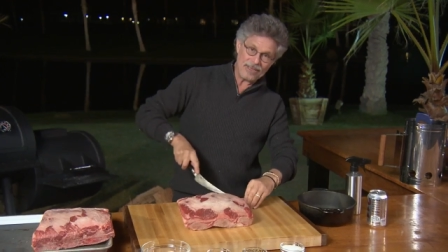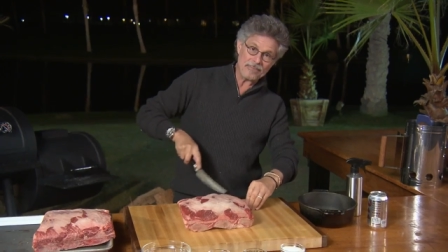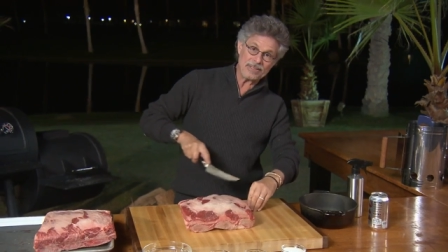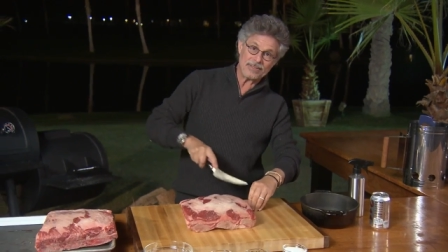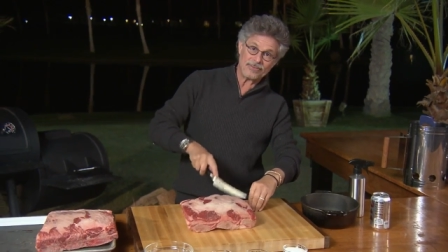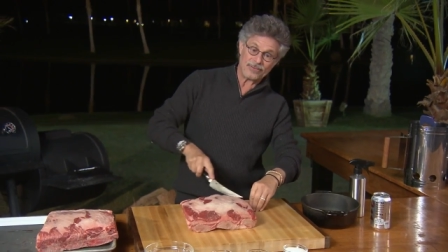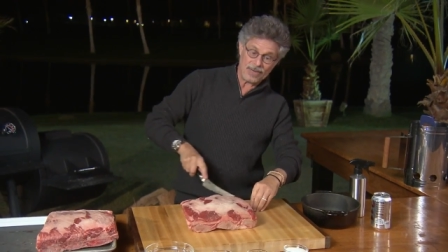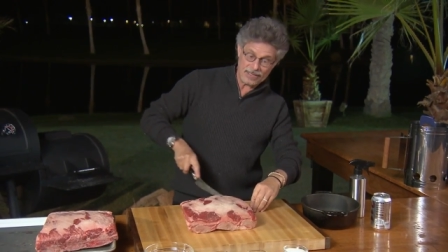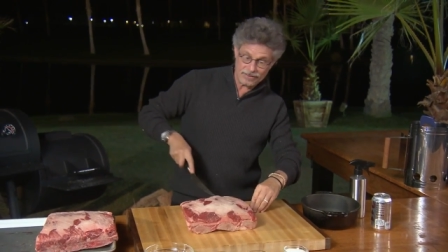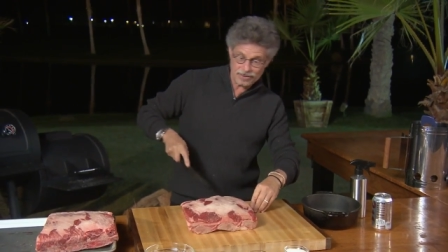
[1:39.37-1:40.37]
the famous
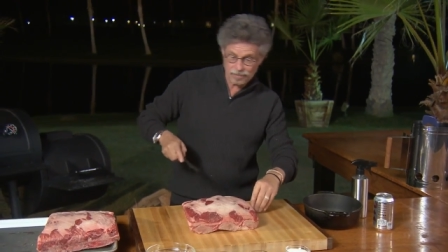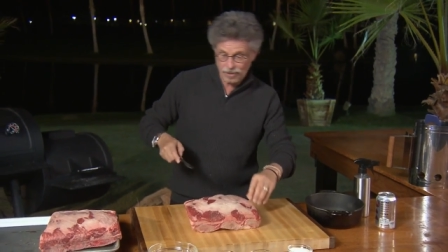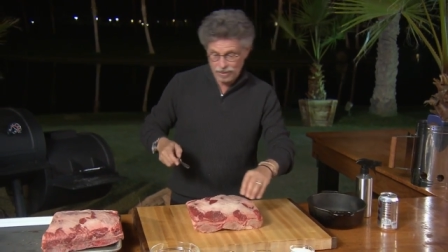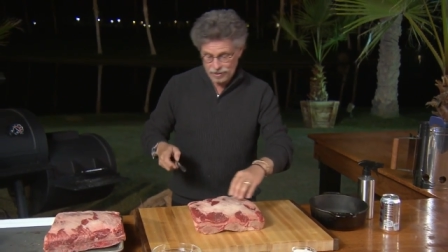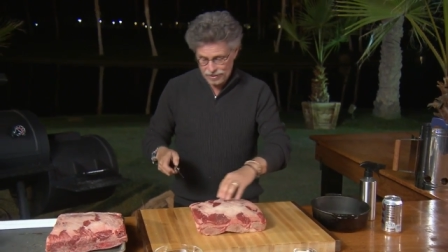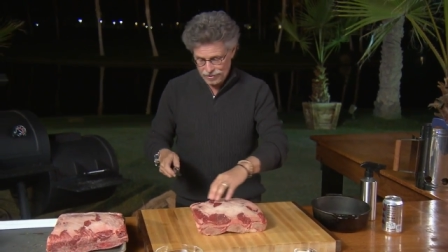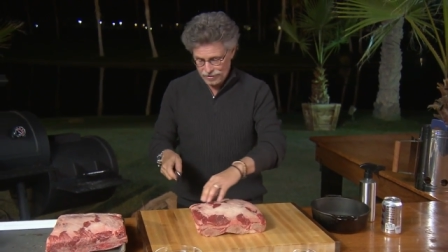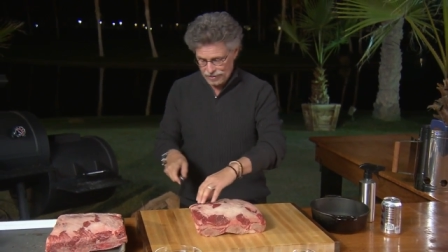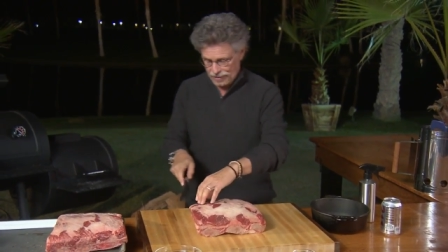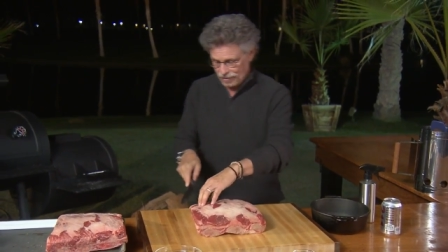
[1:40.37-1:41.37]
Franklin's
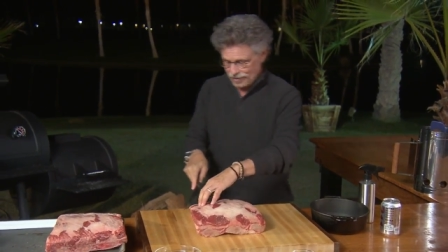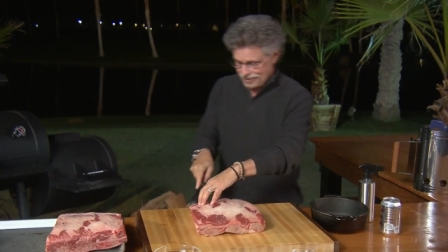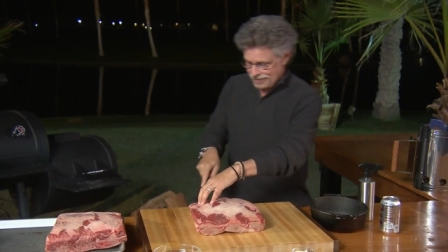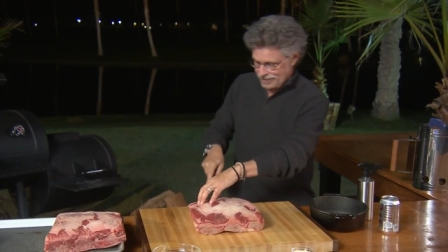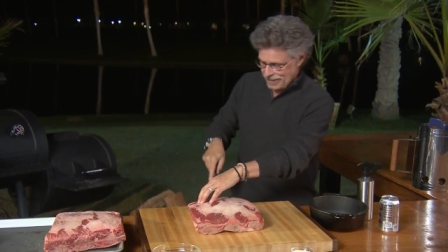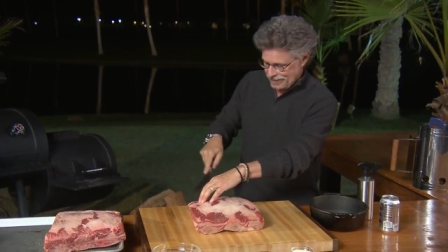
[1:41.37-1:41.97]
Barbecue in Austin,